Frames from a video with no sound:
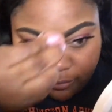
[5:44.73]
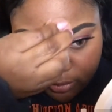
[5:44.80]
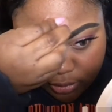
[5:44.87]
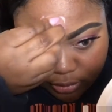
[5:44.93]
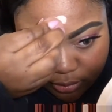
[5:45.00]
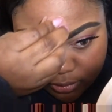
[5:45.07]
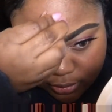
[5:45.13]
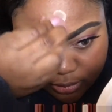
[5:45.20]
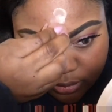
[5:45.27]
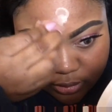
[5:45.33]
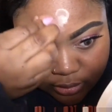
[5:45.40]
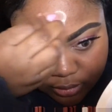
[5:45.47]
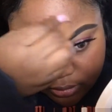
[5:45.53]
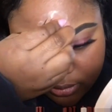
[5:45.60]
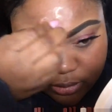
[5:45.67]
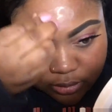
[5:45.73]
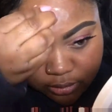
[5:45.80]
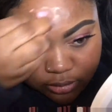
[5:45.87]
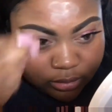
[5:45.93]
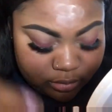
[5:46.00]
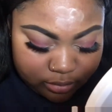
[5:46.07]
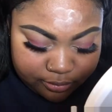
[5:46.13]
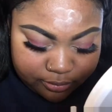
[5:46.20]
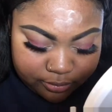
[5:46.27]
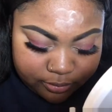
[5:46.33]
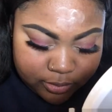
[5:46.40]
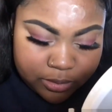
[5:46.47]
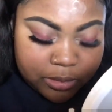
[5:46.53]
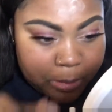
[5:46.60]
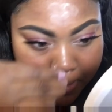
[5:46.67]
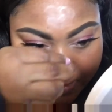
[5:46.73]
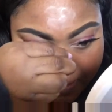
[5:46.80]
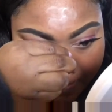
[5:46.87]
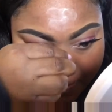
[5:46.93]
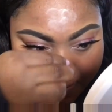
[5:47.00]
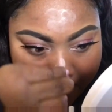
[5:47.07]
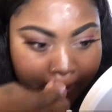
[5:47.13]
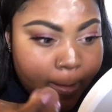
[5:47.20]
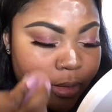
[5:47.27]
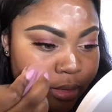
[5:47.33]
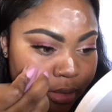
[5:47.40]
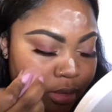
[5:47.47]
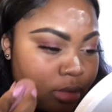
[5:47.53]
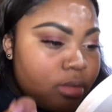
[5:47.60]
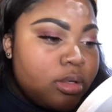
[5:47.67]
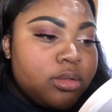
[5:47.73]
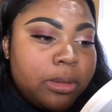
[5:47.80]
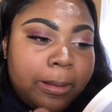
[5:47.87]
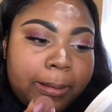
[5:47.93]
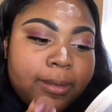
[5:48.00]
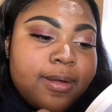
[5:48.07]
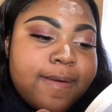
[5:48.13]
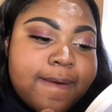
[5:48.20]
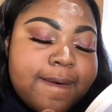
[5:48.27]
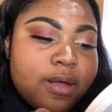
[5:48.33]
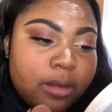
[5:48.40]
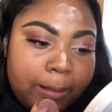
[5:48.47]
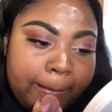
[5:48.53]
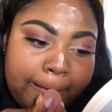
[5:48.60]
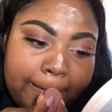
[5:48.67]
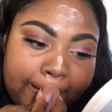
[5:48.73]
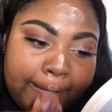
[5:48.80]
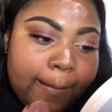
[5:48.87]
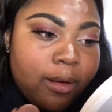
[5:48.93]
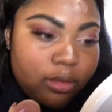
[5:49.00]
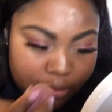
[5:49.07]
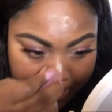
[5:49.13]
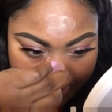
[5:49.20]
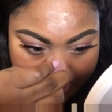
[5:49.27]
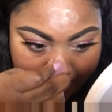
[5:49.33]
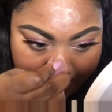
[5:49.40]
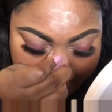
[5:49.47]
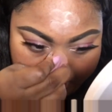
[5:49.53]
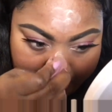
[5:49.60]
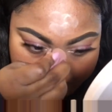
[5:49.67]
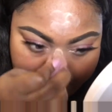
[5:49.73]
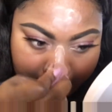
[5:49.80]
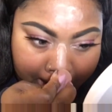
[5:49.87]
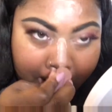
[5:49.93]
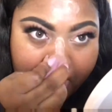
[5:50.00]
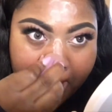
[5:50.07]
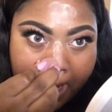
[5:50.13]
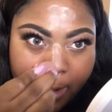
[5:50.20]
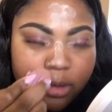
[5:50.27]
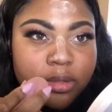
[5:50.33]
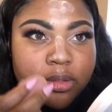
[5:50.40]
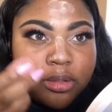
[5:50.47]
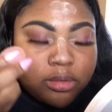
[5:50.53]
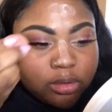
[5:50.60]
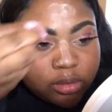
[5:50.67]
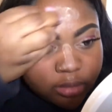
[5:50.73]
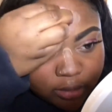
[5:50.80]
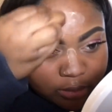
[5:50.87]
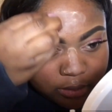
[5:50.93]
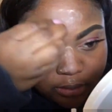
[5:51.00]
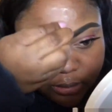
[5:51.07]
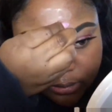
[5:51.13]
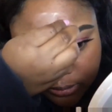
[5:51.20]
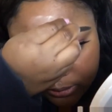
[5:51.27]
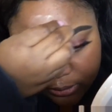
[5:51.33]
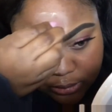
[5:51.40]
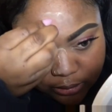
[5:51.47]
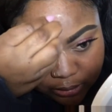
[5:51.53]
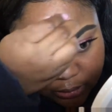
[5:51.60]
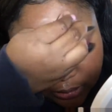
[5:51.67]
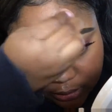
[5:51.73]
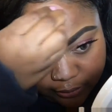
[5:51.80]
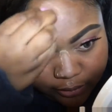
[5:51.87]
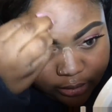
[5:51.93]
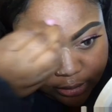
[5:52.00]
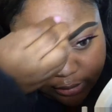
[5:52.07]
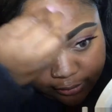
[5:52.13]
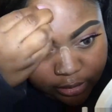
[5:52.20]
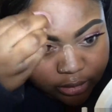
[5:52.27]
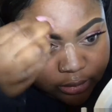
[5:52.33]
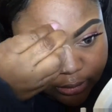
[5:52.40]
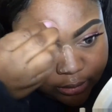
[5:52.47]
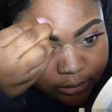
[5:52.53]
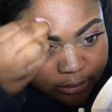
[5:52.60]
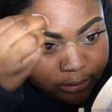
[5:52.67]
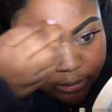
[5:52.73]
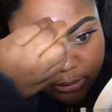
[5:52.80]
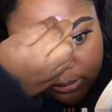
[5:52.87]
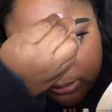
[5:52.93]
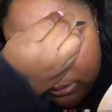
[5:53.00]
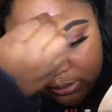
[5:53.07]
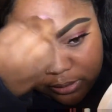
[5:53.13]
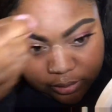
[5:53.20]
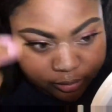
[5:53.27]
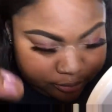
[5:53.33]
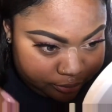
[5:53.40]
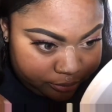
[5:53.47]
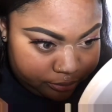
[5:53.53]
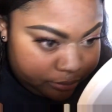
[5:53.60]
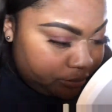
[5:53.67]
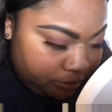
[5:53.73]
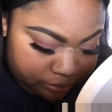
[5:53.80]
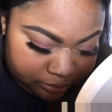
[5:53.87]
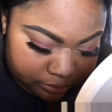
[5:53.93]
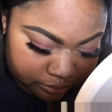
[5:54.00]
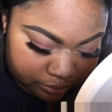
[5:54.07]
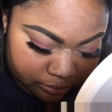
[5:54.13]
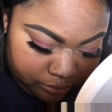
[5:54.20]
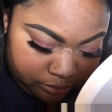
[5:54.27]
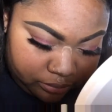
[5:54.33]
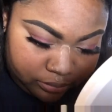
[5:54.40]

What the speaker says: So right now I'm just baking before I put on my foundation, and I discovered this method like